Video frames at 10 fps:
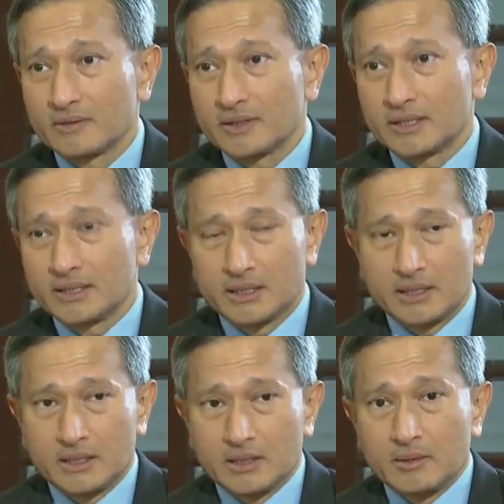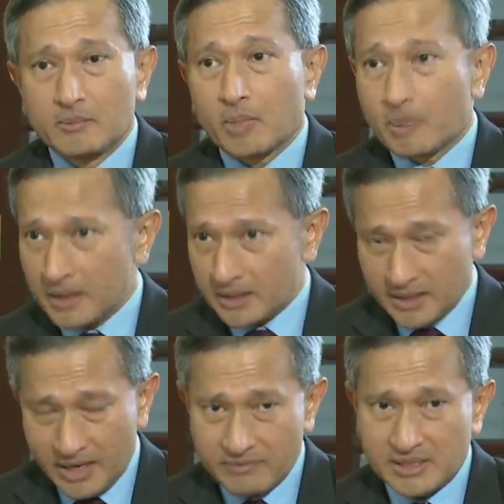Right?
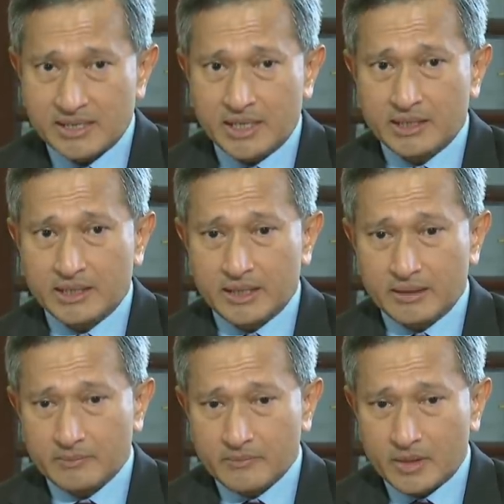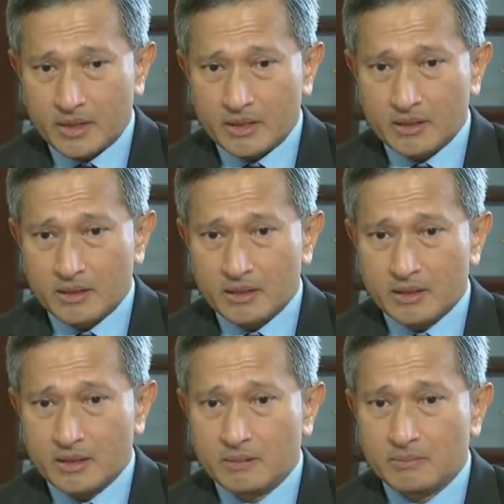But having said that,
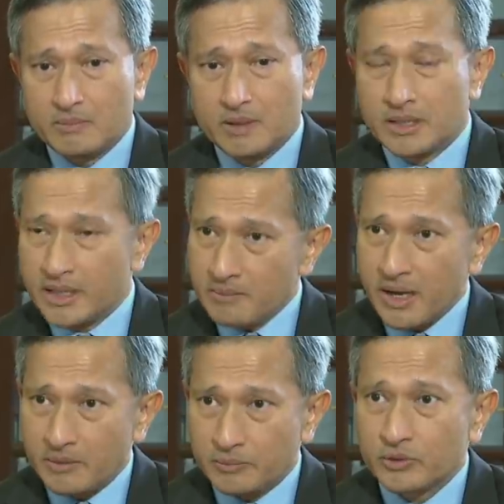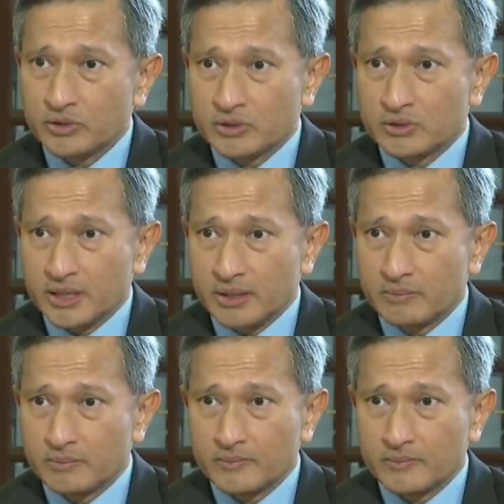uh, again, my approach to them